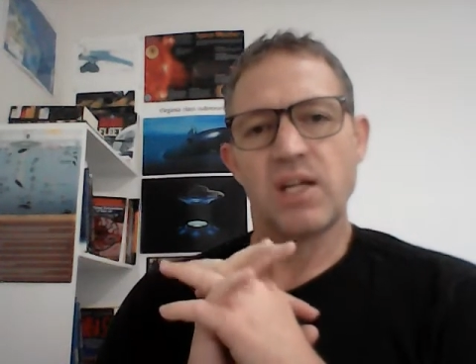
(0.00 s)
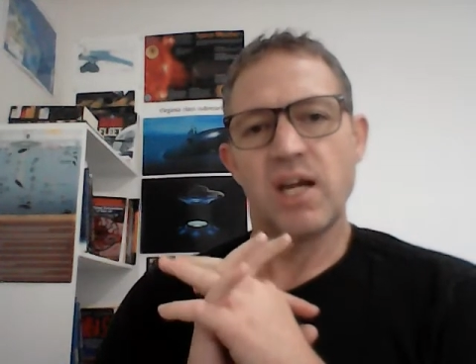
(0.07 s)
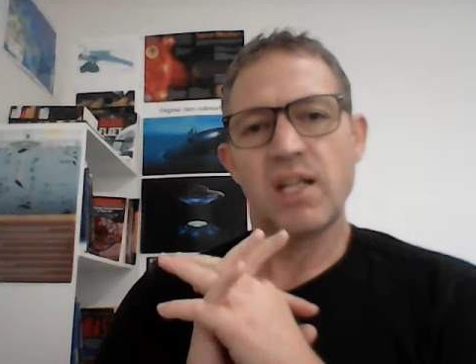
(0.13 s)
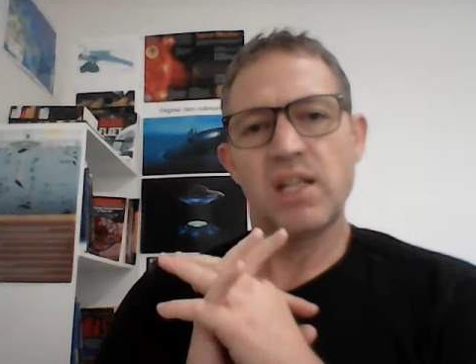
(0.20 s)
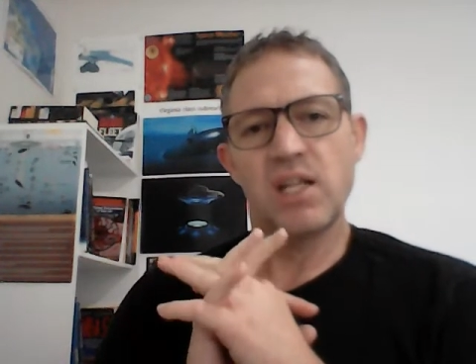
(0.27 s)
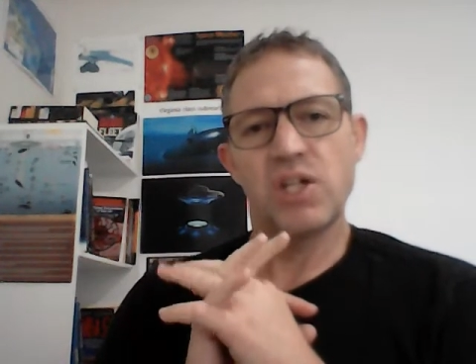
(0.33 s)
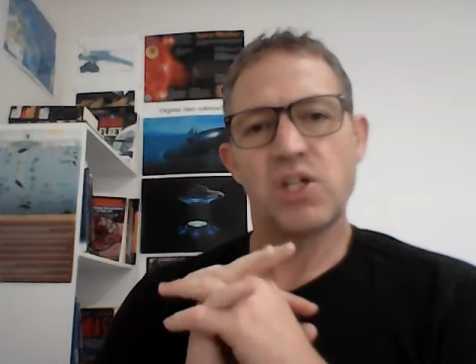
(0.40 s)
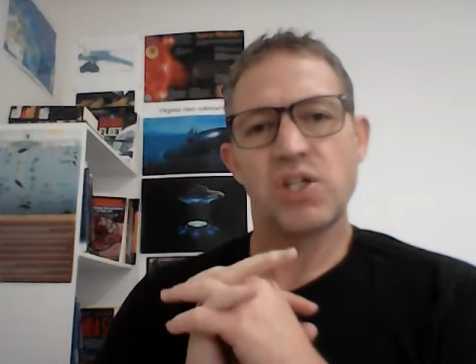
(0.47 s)

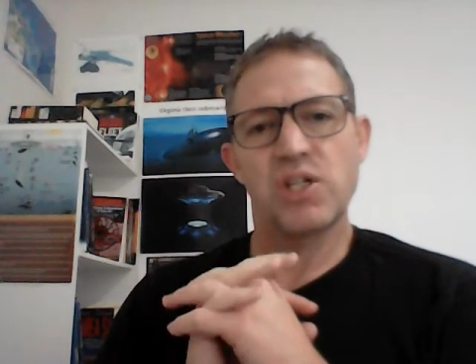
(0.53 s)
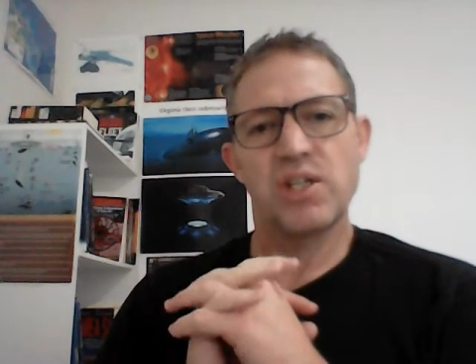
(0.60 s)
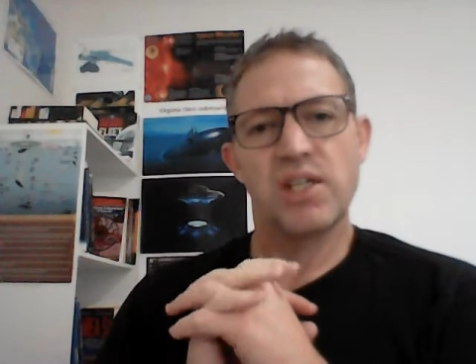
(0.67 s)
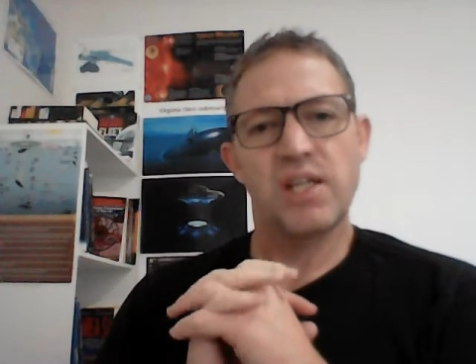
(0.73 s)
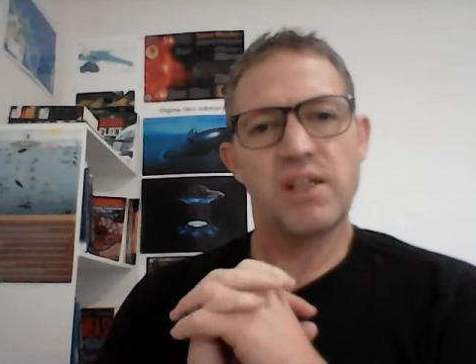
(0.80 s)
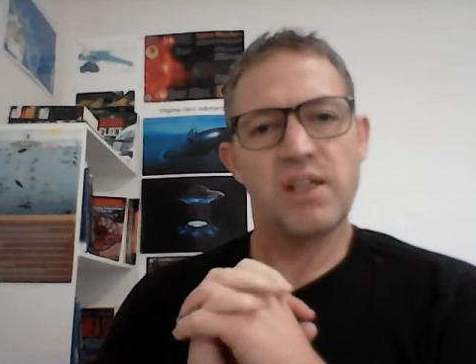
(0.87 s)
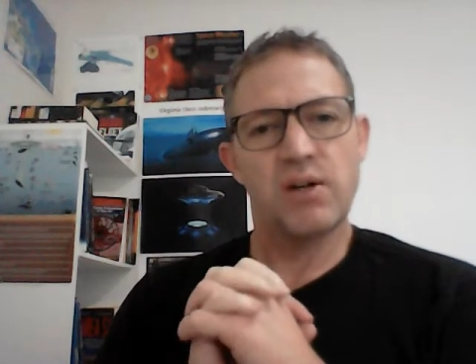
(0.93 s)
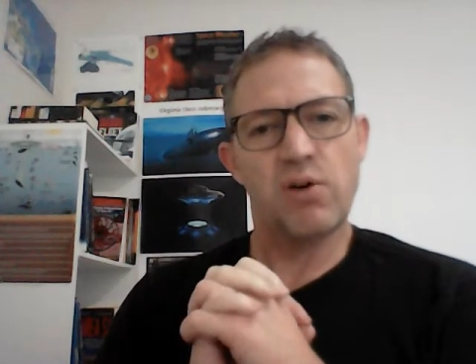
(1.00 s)
and then
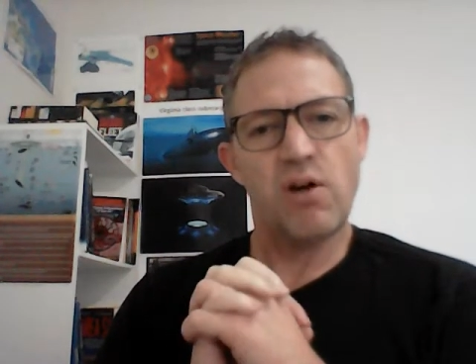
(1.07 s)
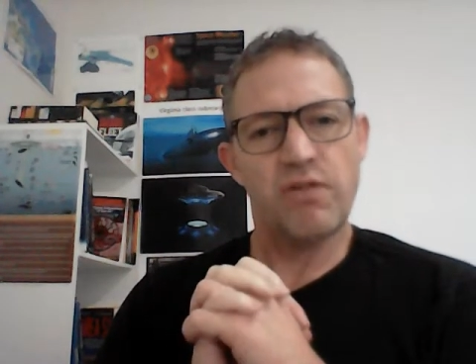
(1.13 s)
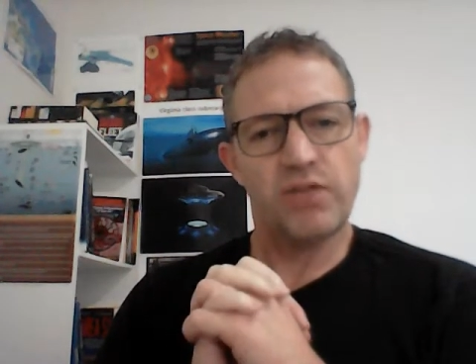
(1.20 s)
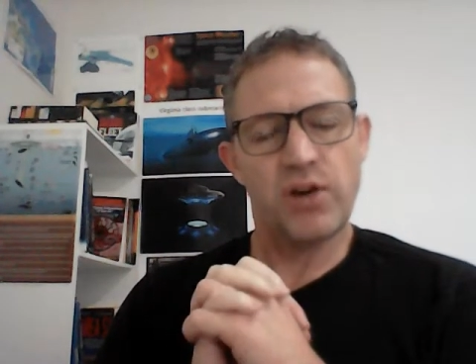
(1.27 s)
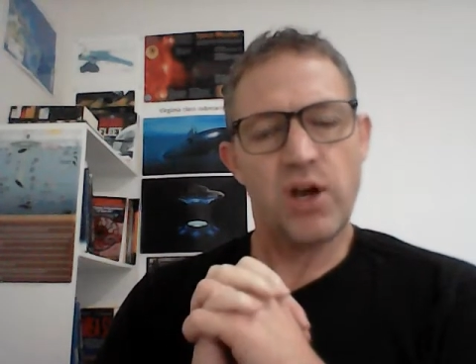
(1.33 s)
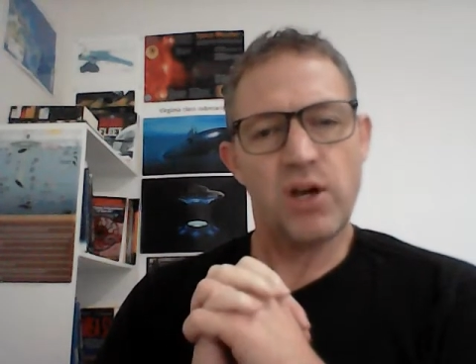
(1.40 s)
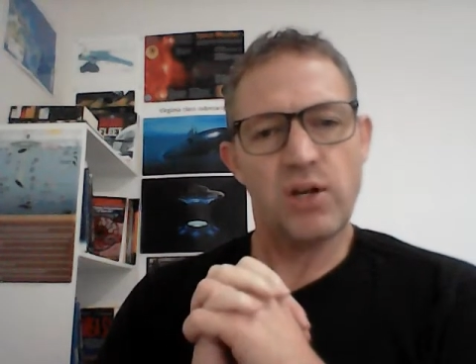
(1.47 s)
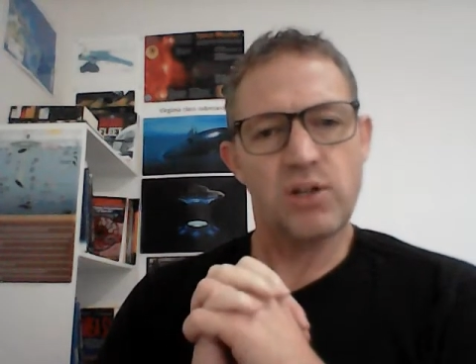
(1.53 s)
they're
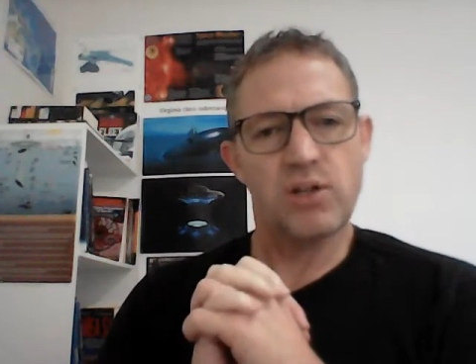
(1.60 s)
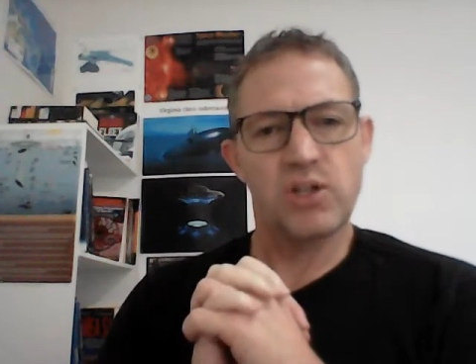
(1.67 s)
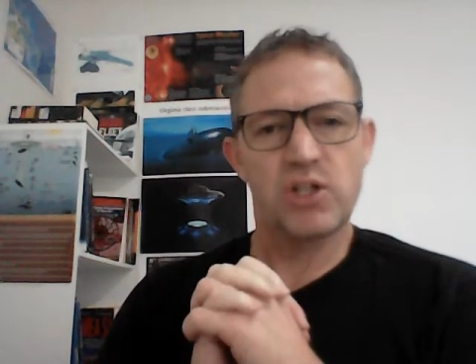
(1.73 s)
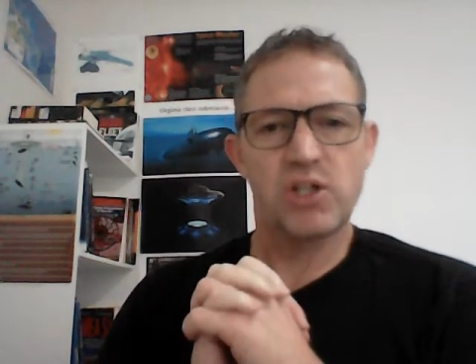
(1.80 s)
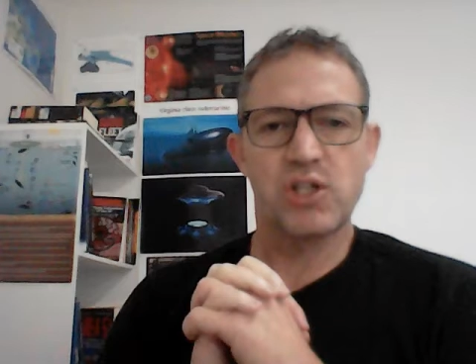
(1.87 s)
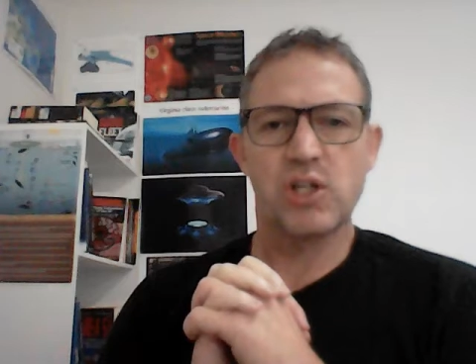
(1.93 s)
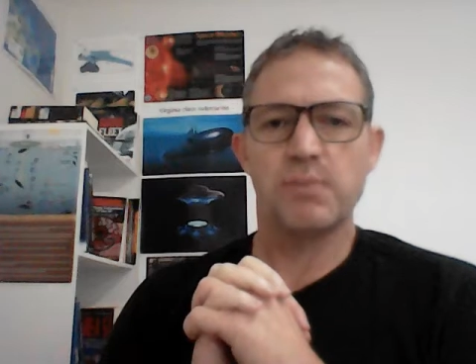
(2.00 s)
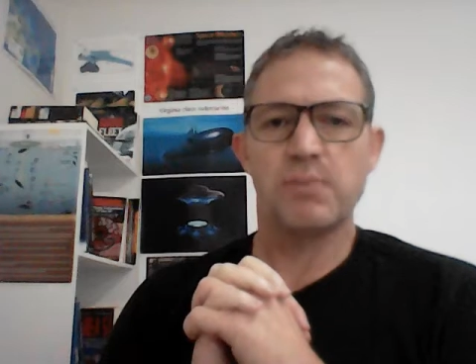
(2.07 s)
offloaded to
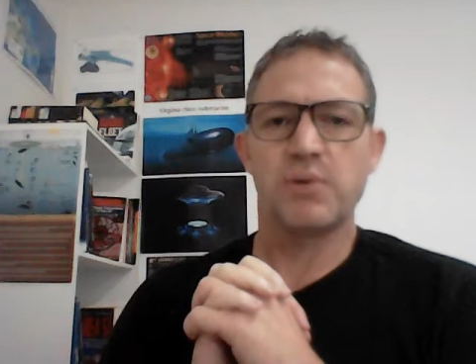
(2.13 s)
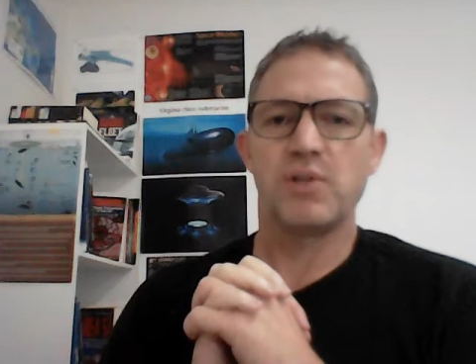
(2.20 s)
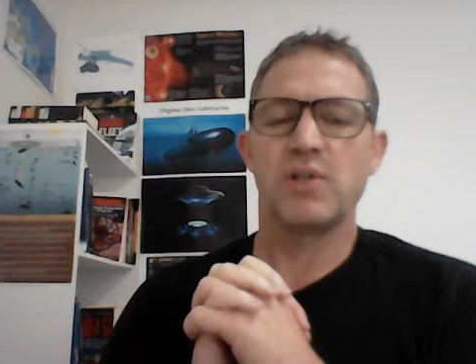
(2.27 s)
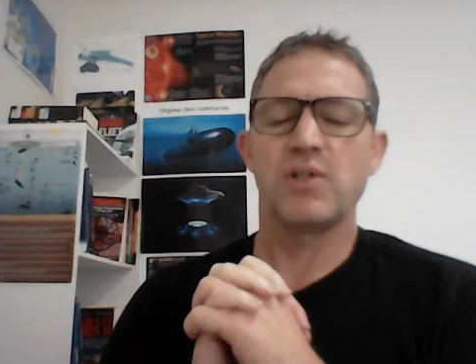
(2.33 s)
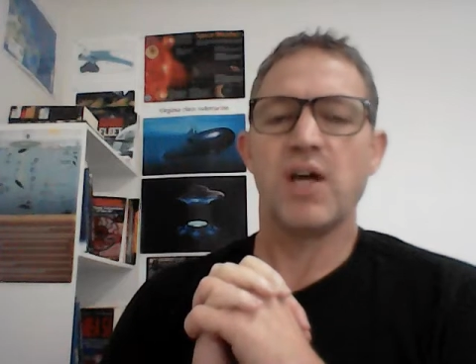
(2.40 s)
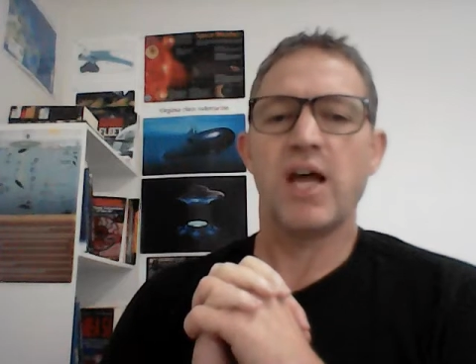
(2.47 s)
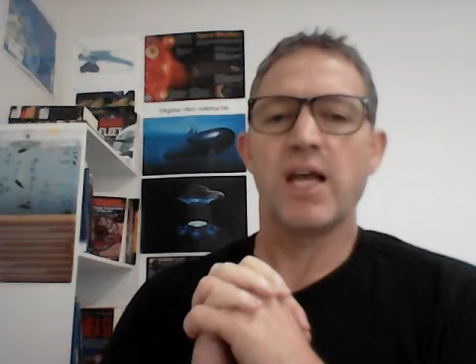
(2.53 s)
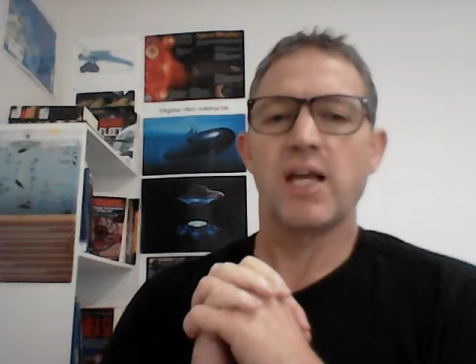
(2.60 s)
ships
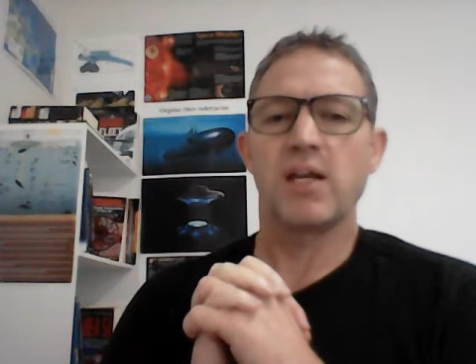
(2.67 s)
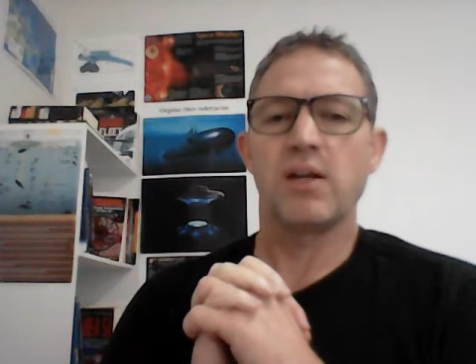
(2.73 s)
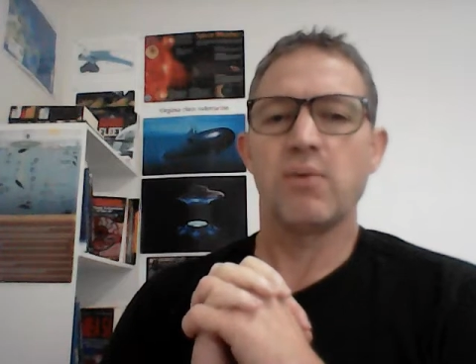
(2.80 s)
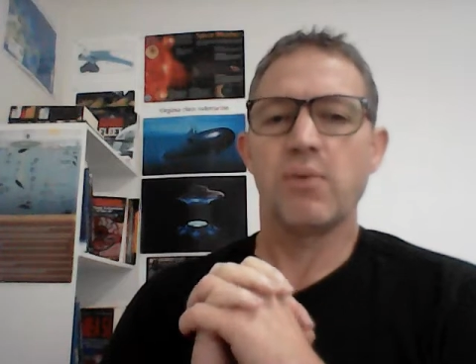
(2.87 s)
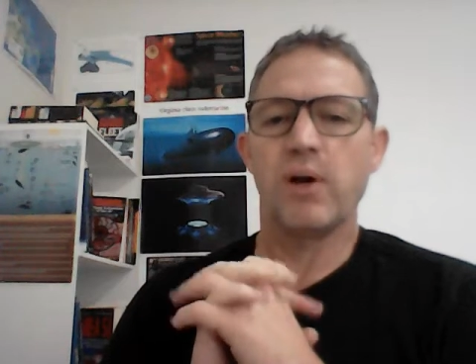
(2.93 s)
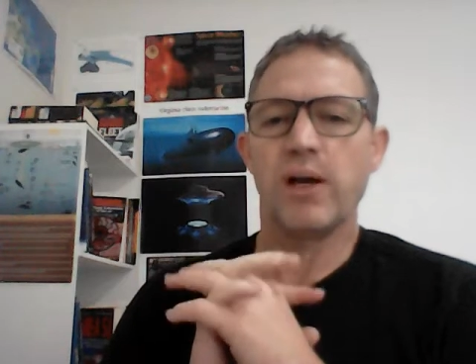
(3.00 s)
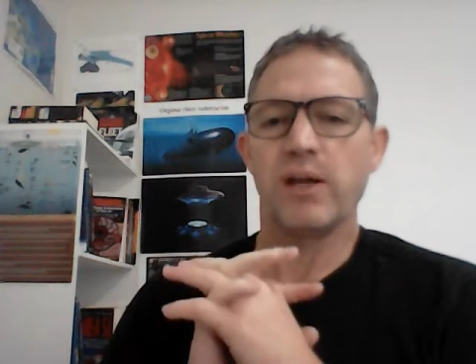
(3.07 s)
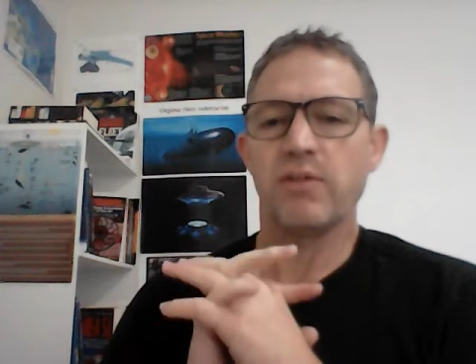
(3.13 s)
and taken
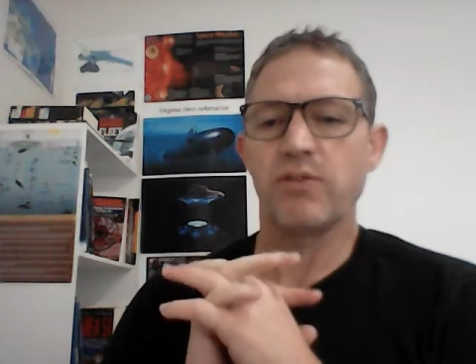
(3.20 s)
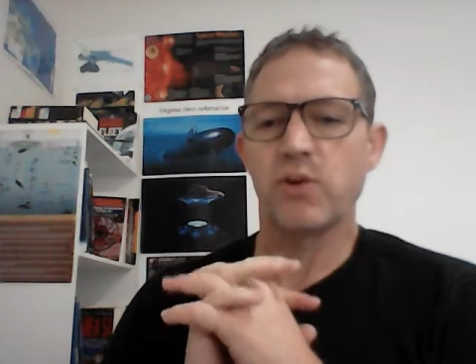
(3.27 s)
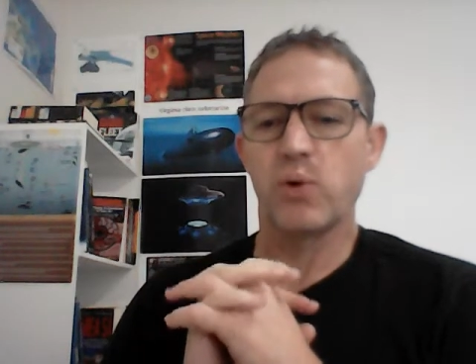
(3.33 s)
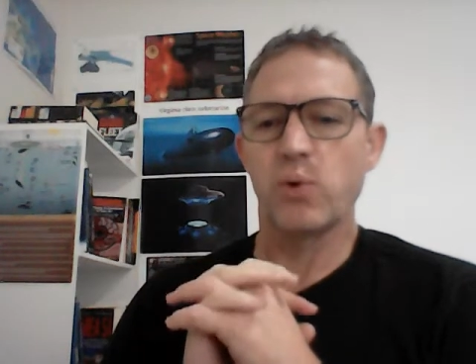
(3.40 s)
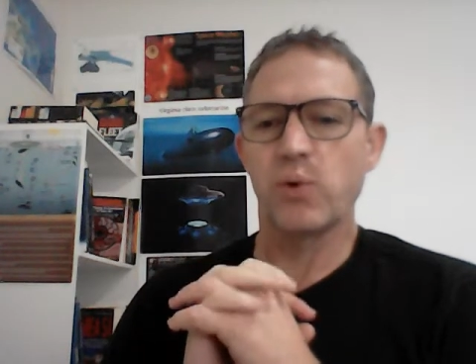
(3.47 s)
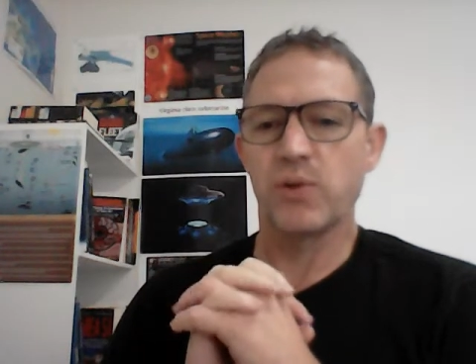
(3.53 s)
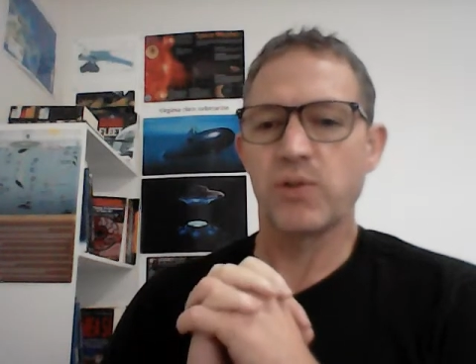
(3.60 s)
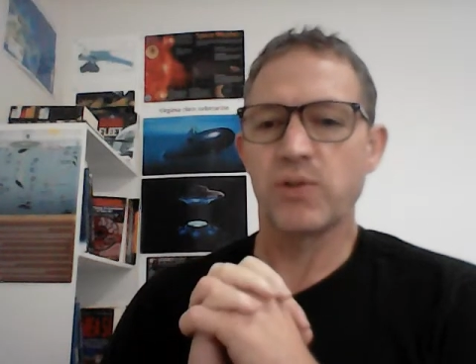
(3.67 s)
away, of
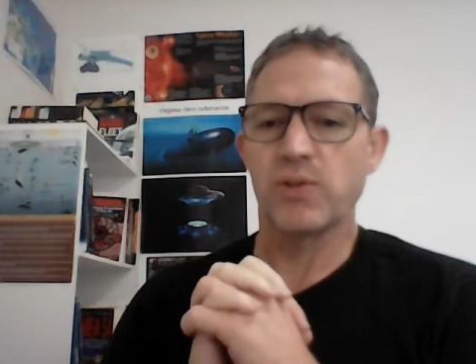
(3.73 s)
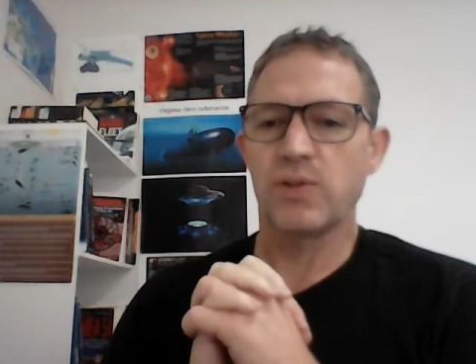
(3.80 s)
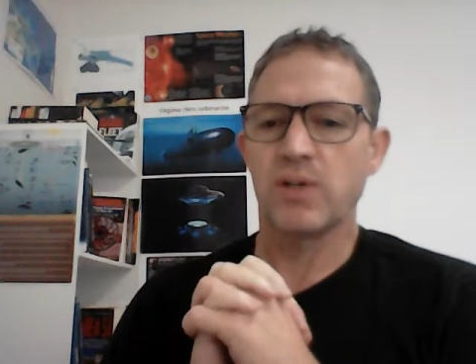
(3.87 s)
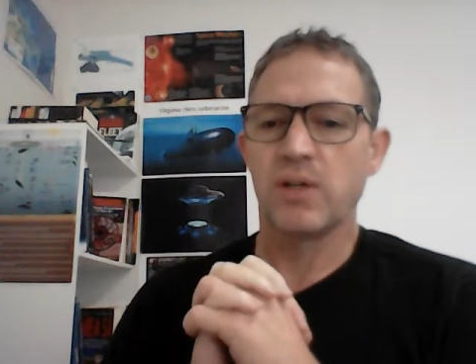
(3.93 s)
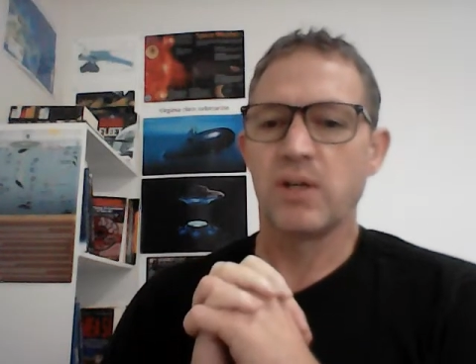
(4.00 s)
course.